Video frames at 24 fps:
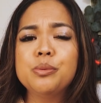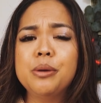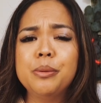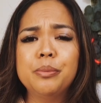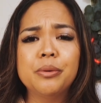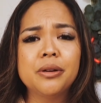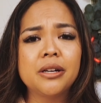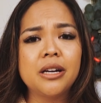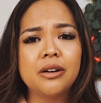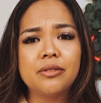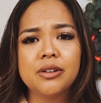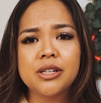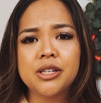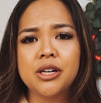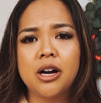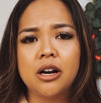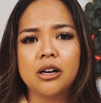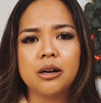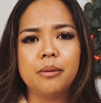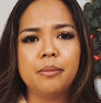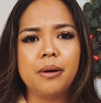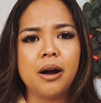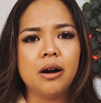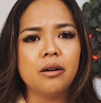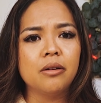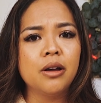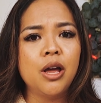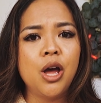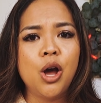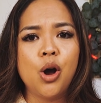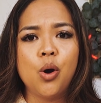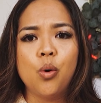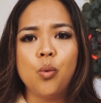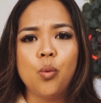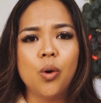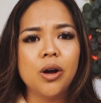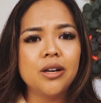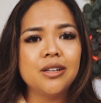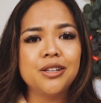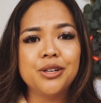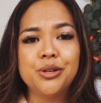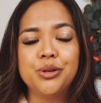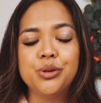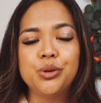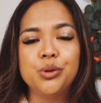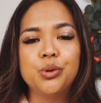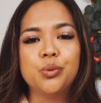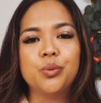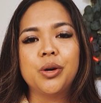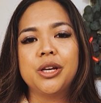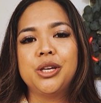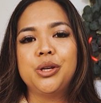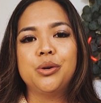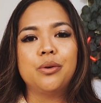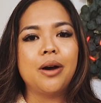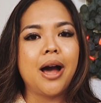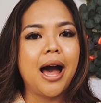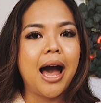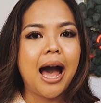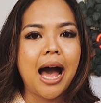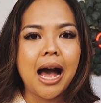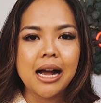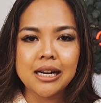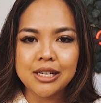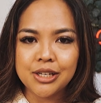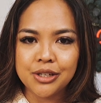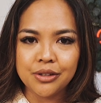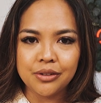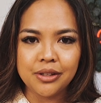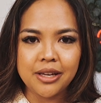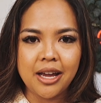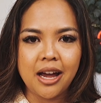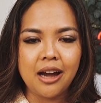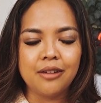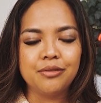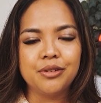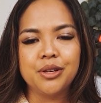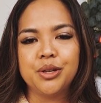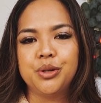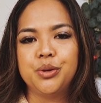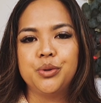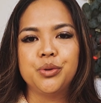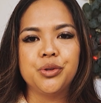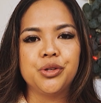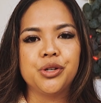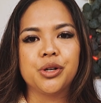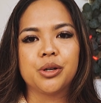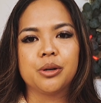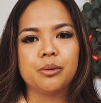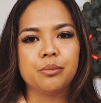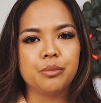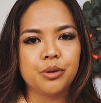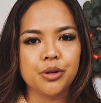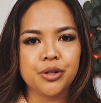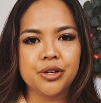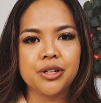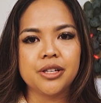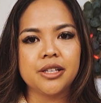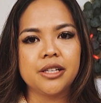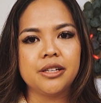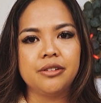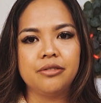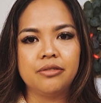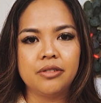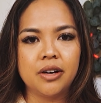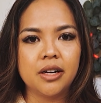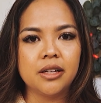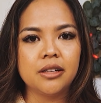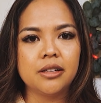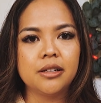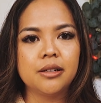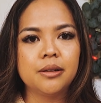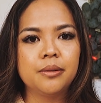people never talk about what to do when you actually have to use your emergency fund.